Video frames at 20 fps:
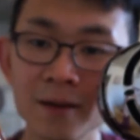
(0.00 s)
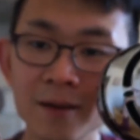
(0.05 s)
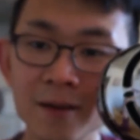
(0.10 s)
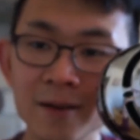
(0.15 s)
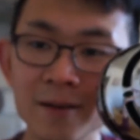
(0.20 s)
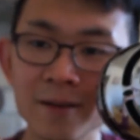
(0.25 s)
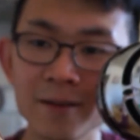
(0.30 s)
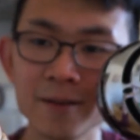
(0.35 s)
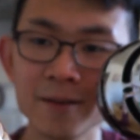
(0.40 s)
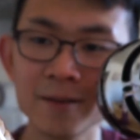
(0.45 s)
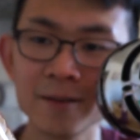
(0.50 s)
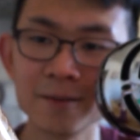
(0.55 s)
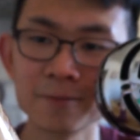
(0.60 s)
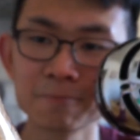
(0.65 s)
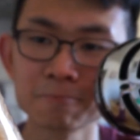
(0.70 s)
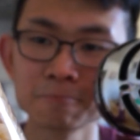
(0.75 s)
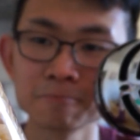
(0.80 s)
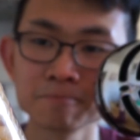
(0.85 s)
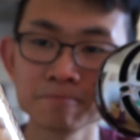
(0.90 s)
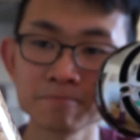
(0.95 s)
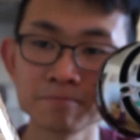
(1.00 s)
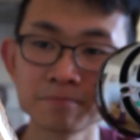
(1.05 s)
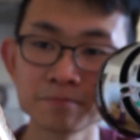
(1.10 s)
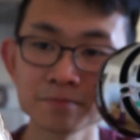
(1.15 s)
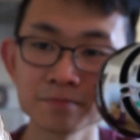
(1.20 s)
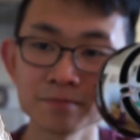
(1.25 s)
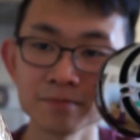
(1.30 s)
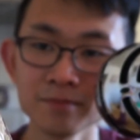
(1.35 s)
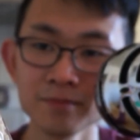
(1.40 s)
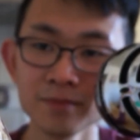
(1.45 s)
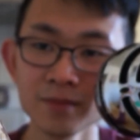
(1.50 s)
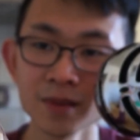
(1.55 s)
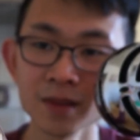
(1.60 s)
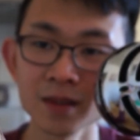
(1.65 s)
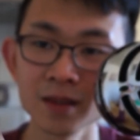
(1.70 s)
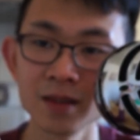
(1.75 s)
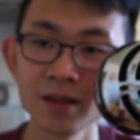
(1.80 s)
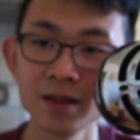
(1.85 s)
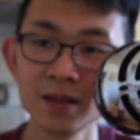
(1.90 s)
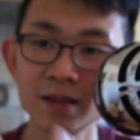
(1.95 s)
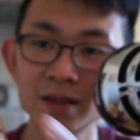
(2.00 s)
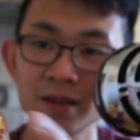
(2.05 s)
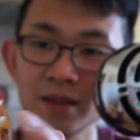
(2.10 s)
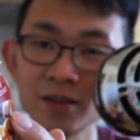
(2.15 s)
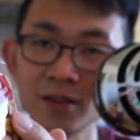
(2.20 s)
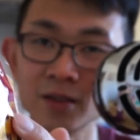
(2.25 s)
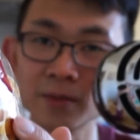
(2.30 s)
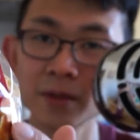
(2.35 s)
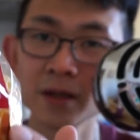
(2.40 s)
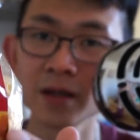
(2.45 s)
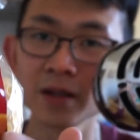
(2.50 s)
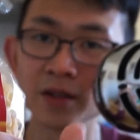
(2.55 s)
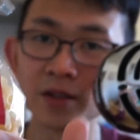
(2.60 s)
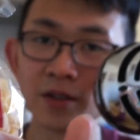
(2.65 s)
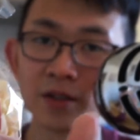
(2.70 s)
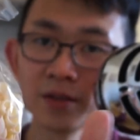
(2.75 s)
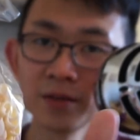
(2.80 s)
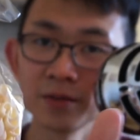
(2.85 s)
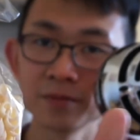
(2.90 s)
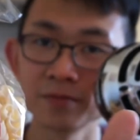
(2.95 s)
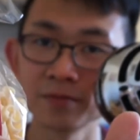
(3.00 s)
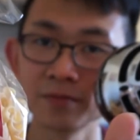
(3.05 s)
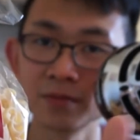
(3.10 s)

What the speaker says: And it says on the packaging,